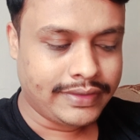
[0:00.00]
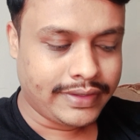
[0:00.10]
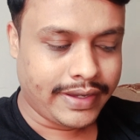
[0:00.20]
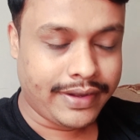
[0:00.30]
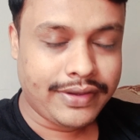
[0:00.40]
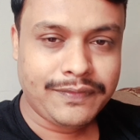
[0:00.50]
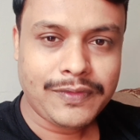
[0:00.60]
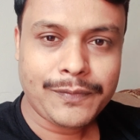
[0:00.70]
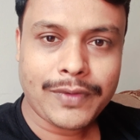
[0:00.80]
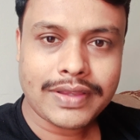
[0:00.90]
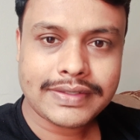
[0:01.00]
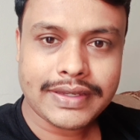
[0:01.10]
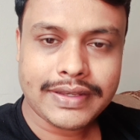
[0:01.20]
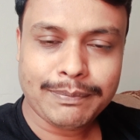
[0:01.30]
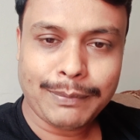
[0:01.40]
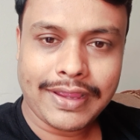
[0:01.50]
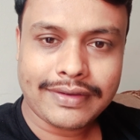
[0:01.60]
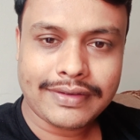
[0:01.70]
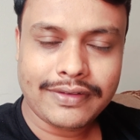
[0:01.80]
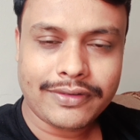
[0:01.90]
And if you pass any
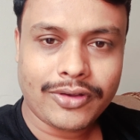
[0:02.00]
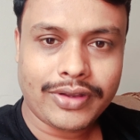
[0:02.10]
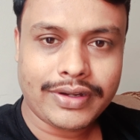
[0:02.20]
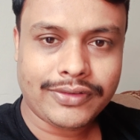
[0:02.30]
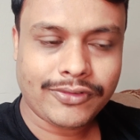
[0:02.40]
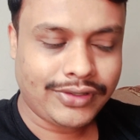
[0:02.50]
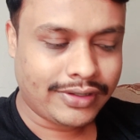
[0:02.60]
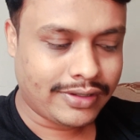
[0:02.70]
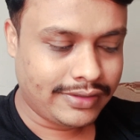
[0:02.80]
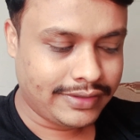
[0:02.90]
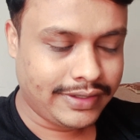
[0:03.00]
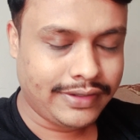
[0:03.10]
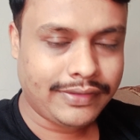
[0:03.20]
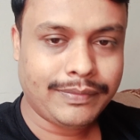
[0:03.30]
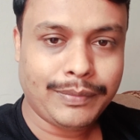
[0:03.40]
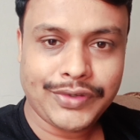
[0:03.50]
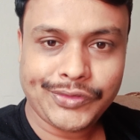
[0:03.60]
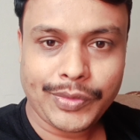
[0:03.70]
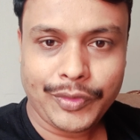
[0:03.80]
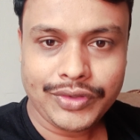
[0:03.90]
black color or any other color, then based
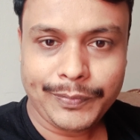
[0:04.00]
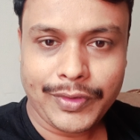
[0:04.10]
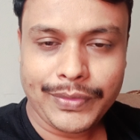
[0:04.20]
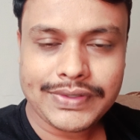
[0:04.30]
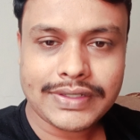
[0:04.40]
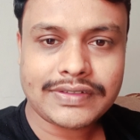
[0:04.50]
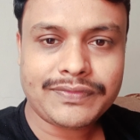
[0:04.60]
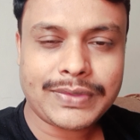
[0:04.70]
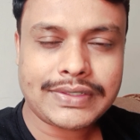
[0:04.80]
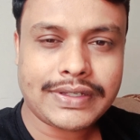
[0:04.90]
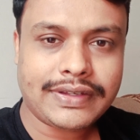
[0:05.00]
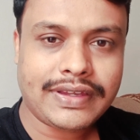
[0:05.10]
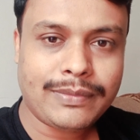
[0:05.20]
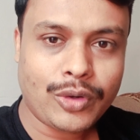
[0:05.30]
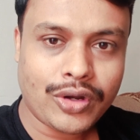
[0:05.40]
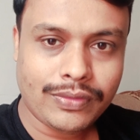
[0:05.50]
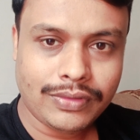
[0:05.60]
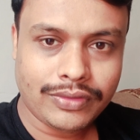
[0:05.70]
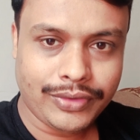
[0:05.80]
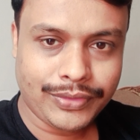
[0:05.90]
upon the previous examples thinking, model
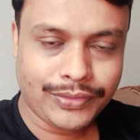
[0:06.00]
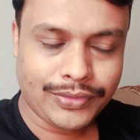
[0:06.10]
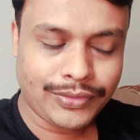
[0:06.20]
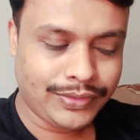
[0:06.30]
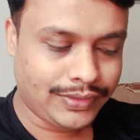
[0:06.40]
will going to